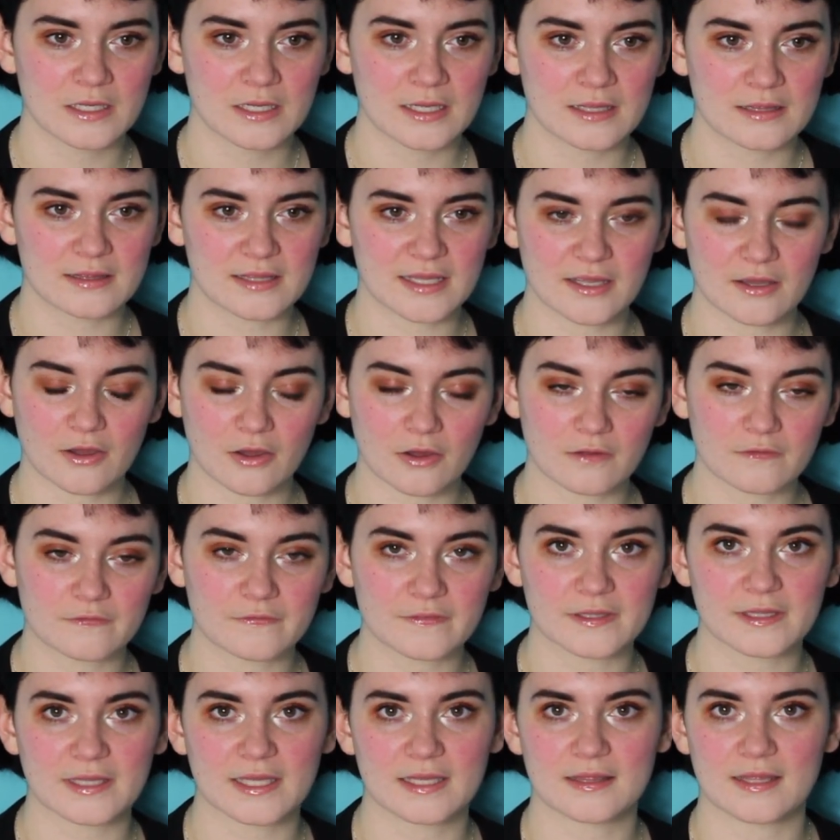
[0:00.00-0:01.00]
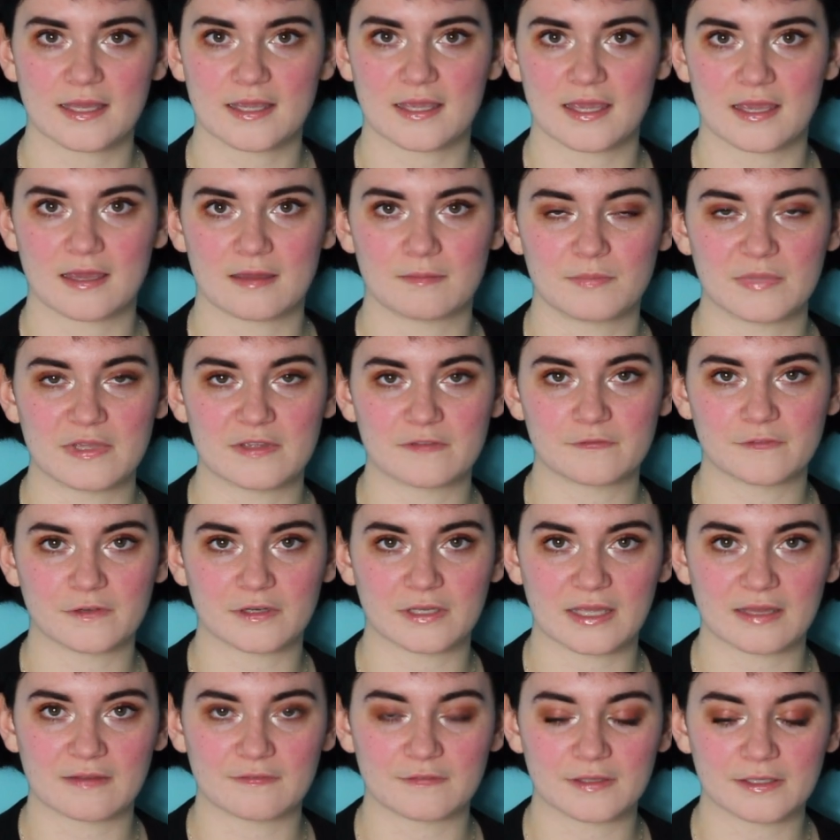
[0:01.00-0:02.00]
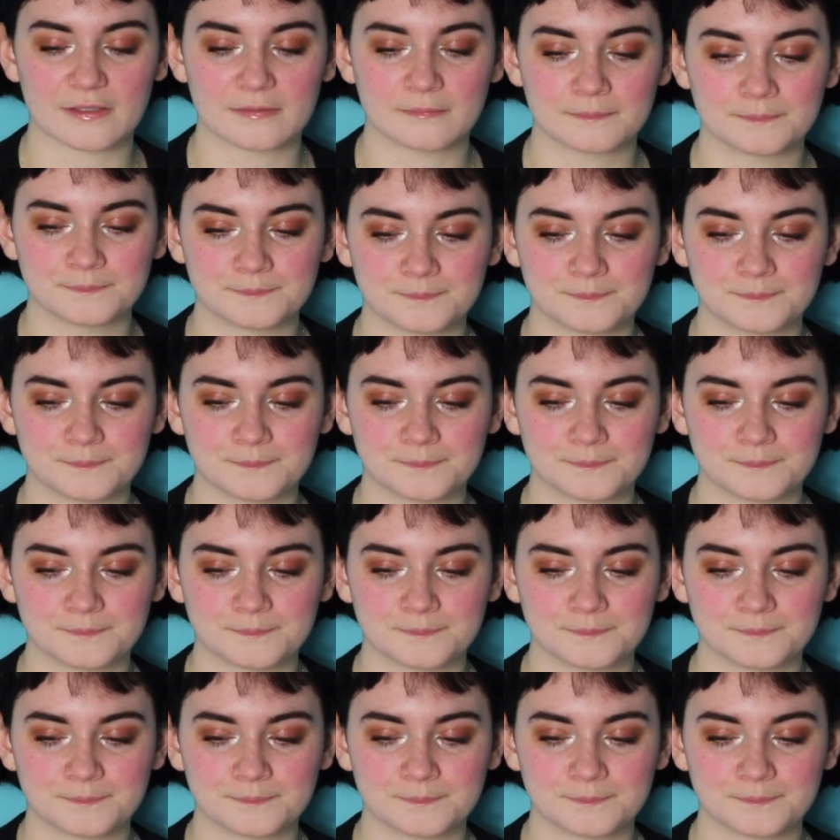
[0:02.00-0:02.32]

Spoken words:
They all feel like they can't be forgiven.